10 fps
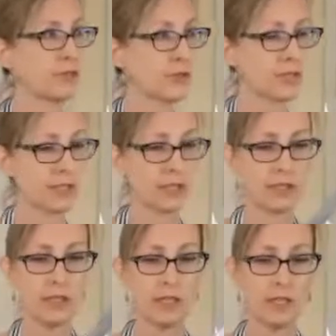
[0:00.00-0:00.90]

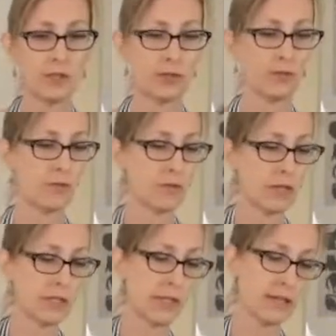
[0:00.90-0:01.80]
interested, to
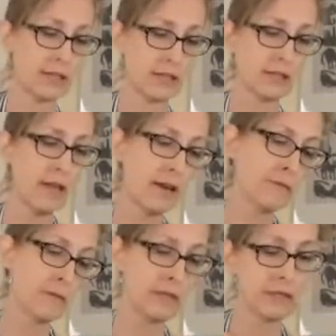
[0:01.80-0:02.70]
zest
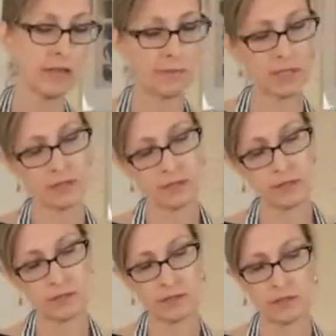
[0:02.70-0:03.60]
limes,
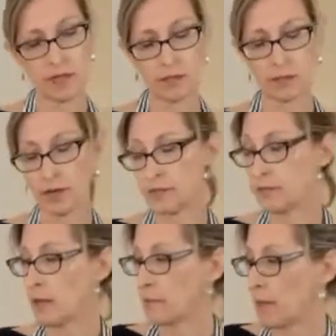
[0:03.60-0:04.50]
lemons, grind
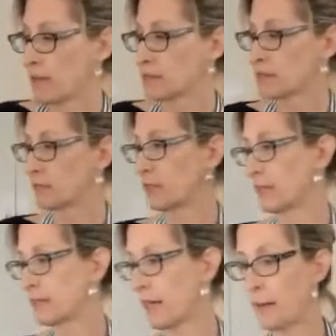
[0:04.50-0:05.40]
nutmeg, stuff
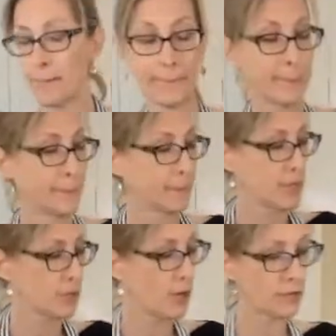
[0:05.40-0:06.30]
like that.
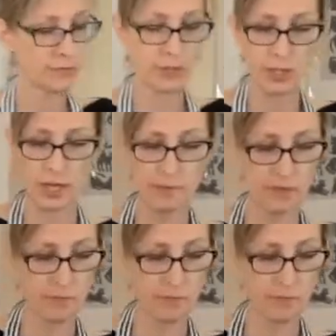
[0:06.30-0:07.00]
So all different shapes of